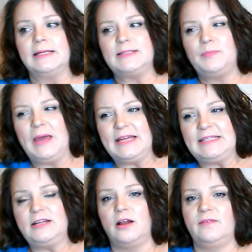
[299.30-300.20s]

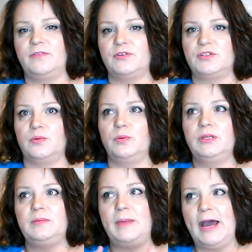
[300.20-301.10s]
depending on if there's a
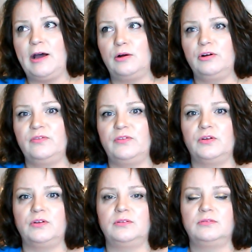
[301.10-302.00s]
really
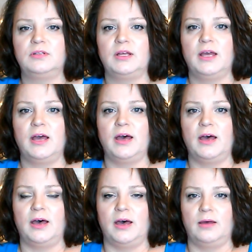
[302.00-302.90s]
powerful
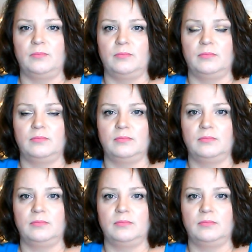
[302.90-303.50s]
um,